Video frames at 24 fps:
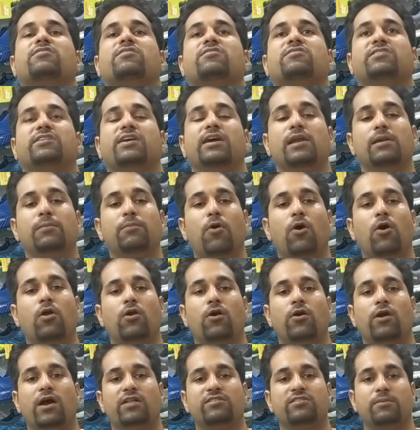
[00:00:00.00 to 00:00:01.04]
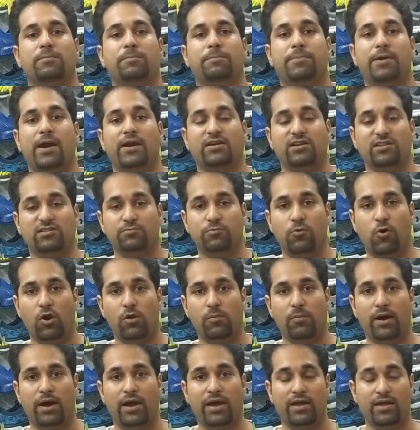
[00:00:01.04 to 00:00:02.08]
skill ball or as a practice ball
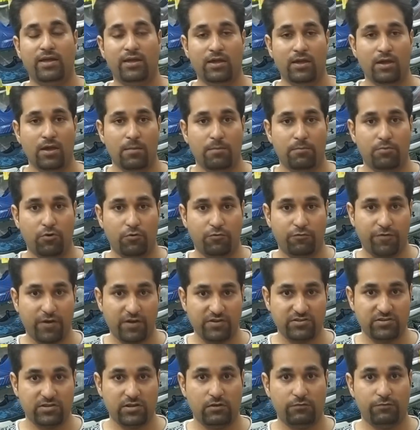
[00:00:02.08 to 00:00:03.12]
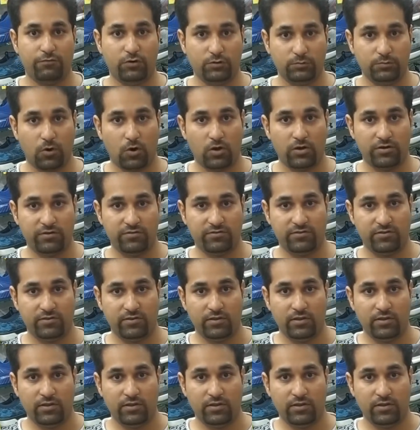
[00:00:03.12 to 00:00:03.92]
by professional footballers,